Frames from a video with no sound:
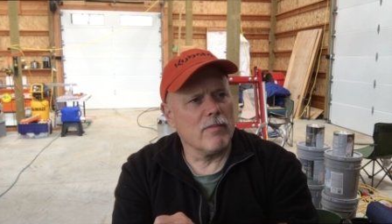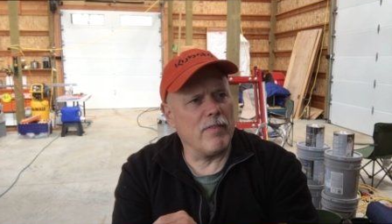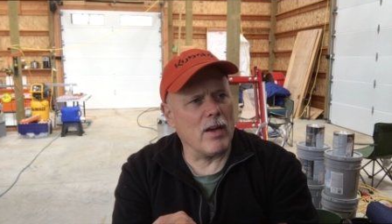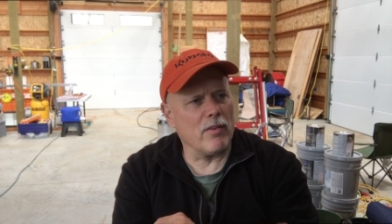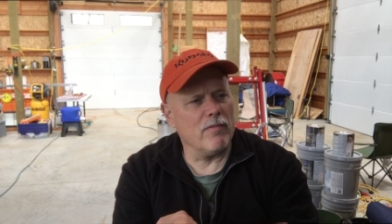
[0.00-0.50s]

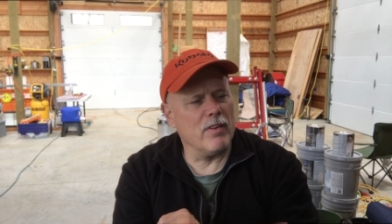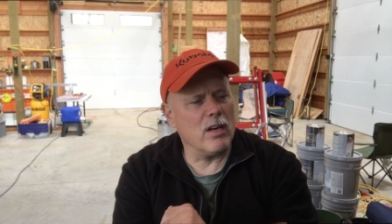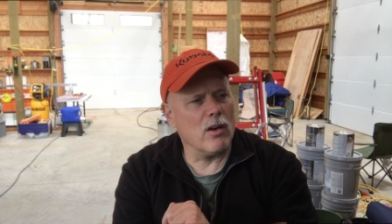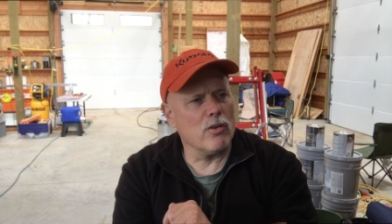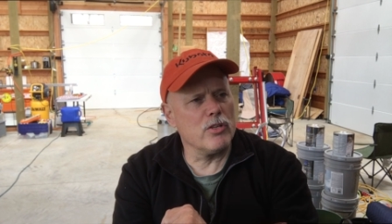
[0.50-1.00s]
found a
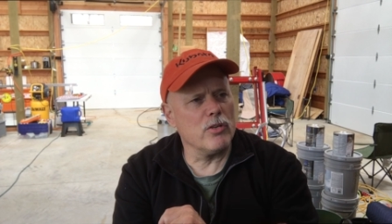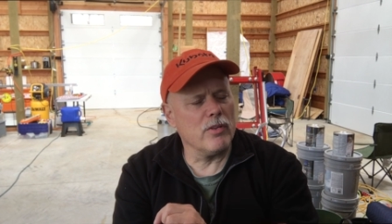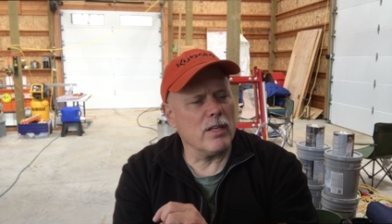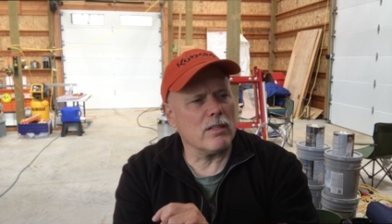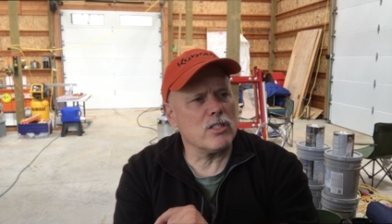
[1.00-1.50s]
video or two
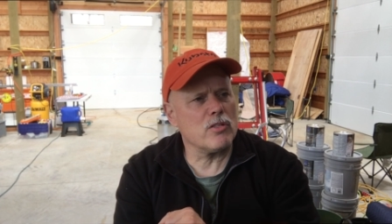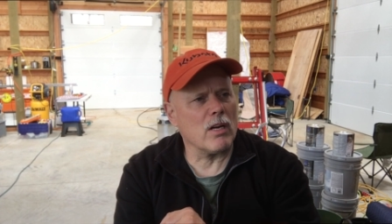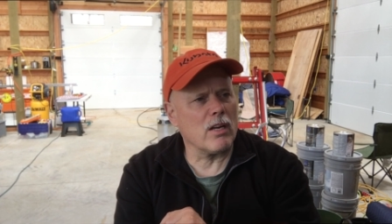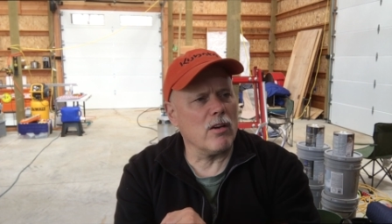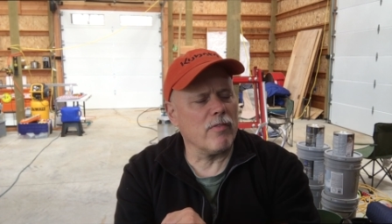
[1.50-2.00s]
that
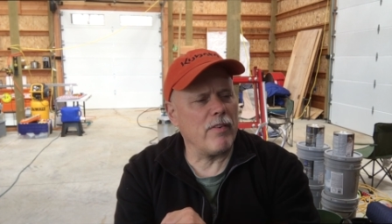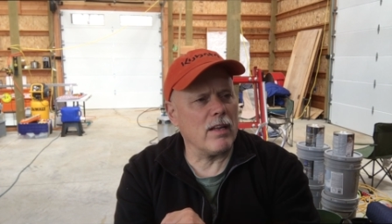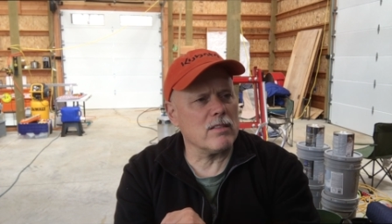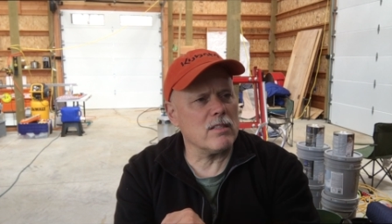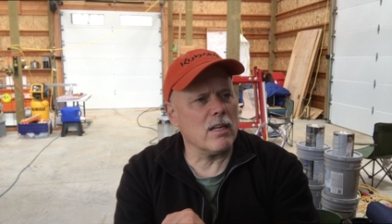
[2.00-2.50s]
struck your
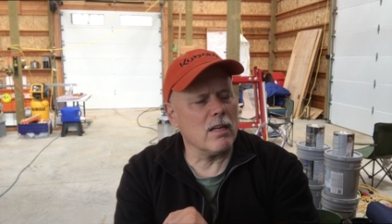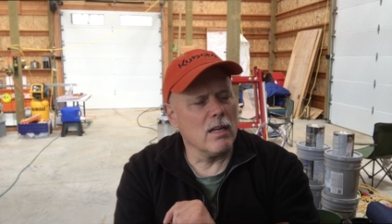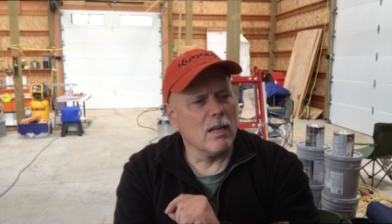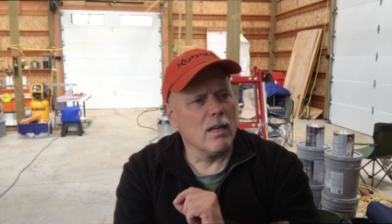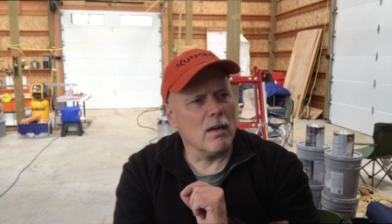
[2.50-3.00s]
fancy,
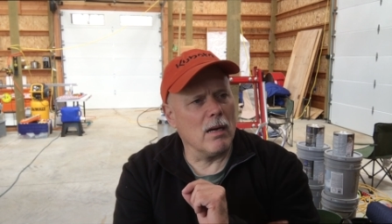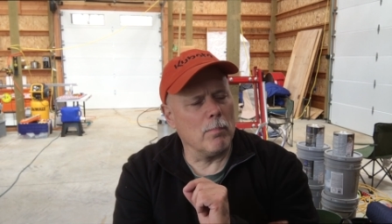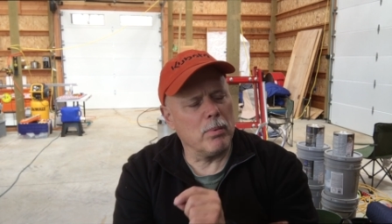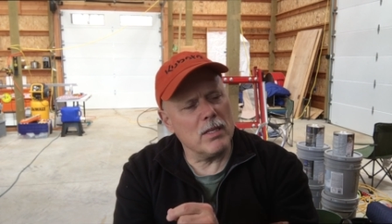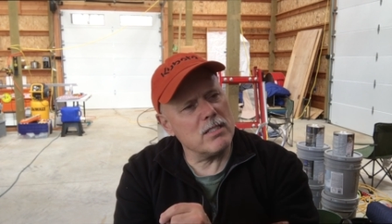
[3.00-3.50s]
uh,
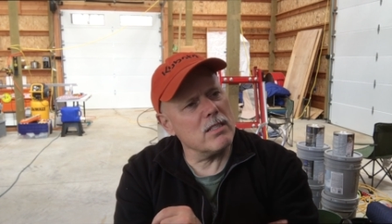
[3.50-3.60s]
please